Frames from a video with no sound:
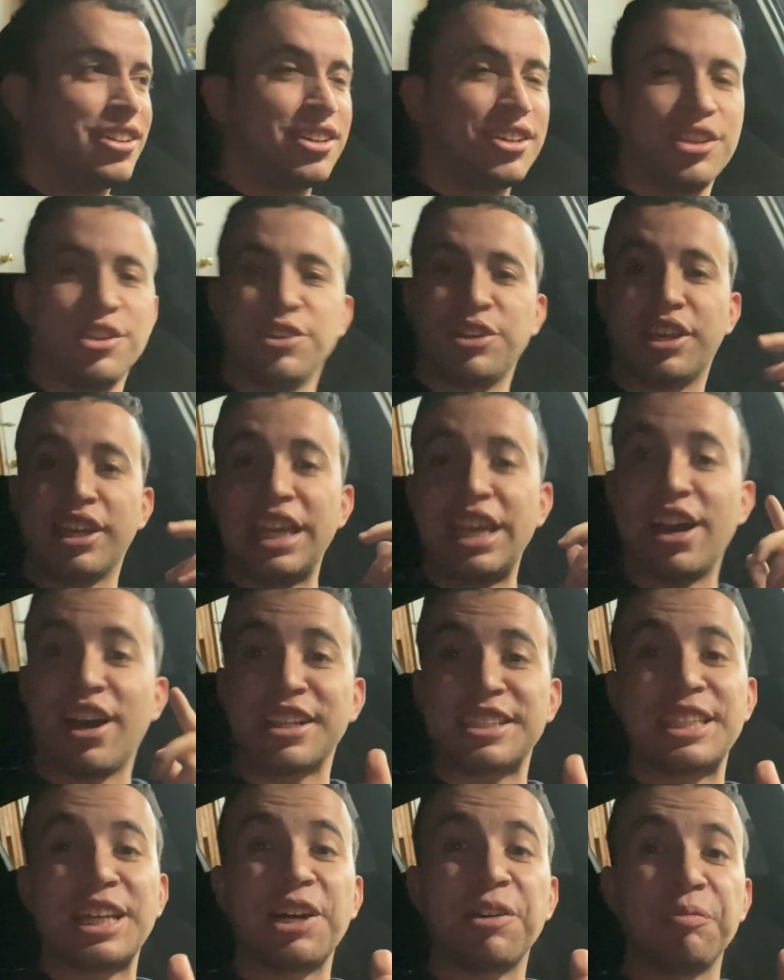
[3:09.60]
You
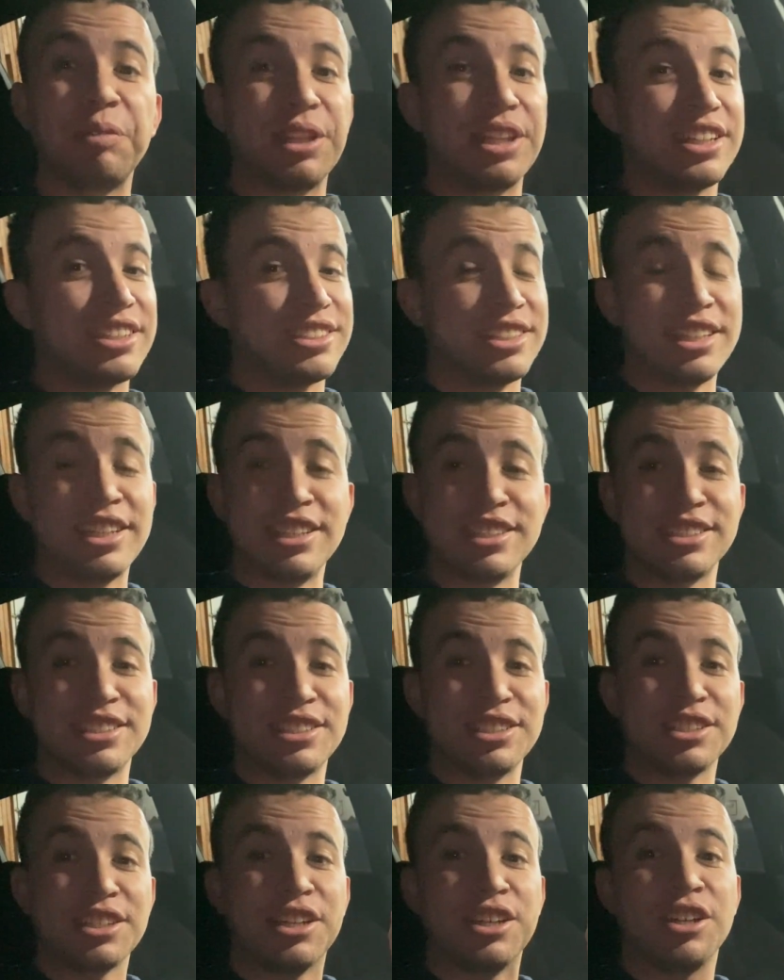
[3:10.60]
cannot tell me this
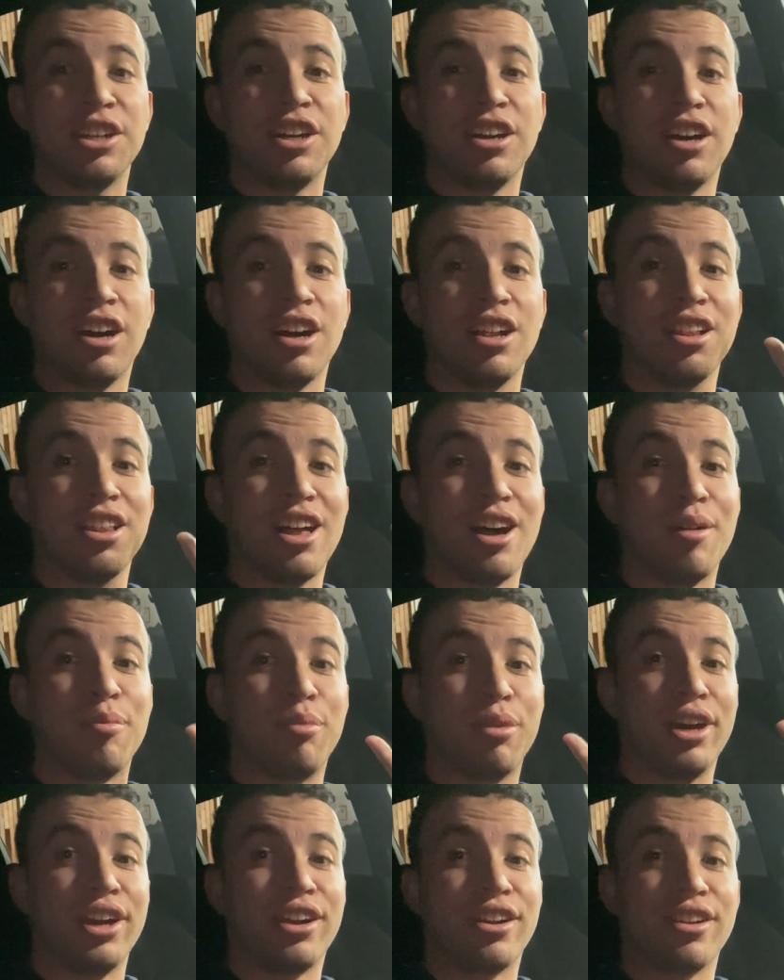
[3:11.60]
isn't a lot
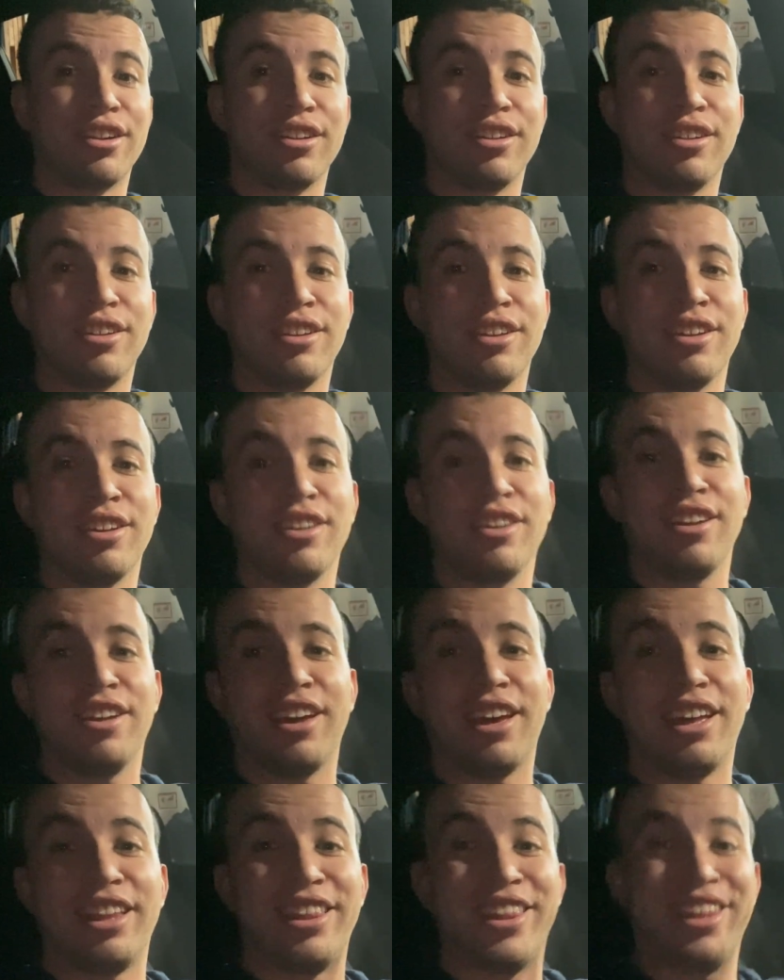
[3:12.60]
brighter.
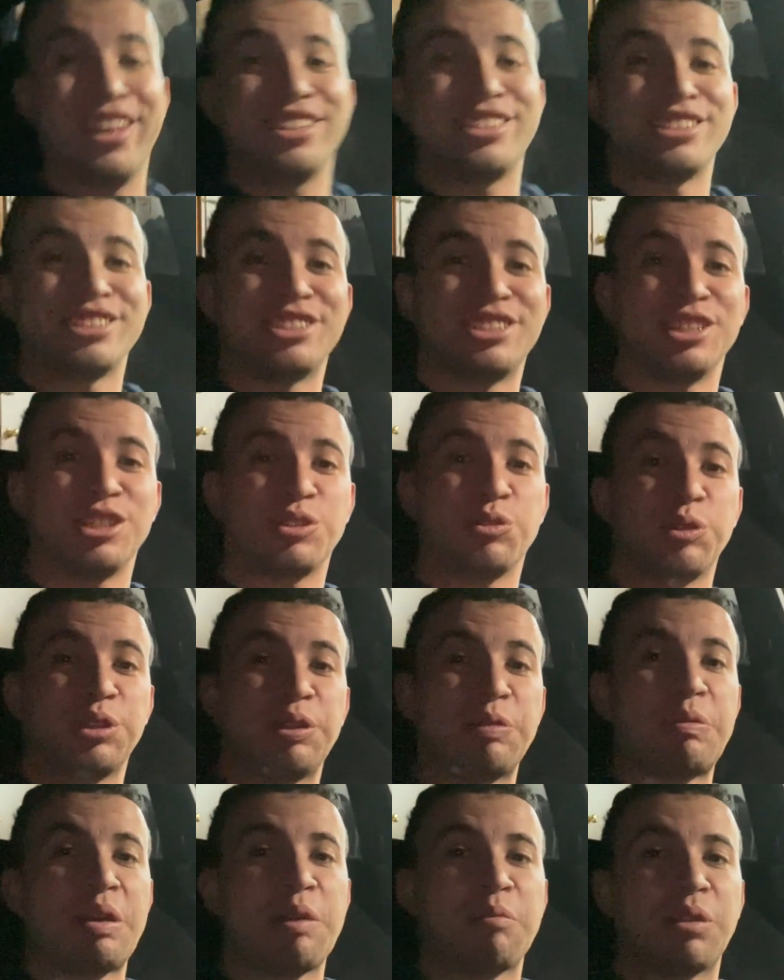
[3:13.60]
And this is just with
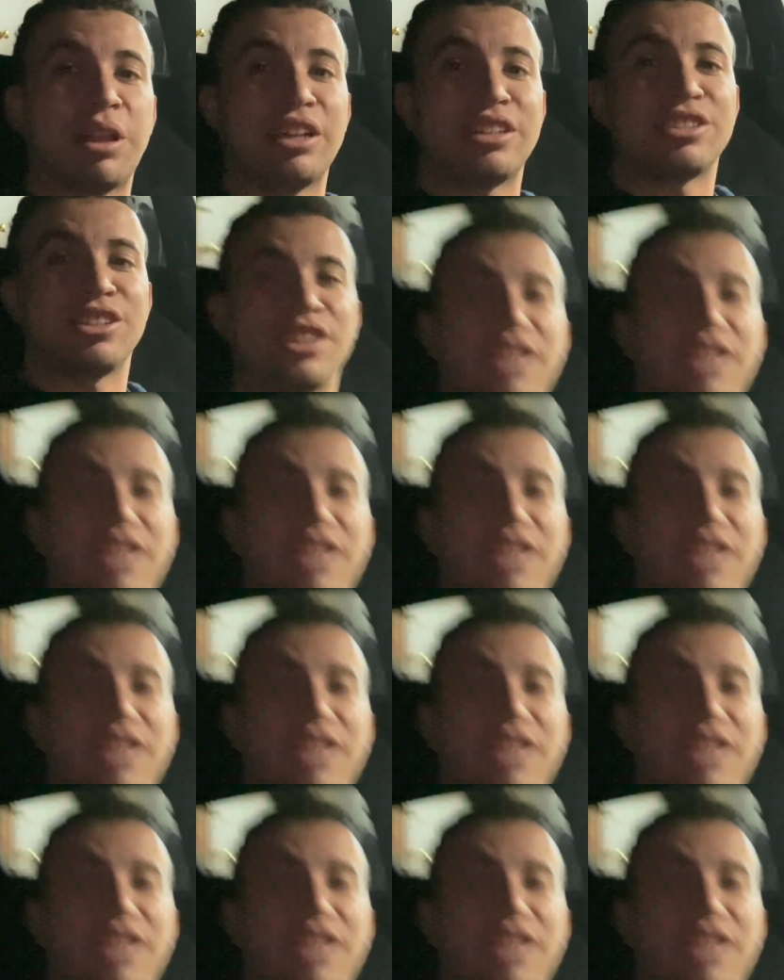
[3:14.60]
the map lights on.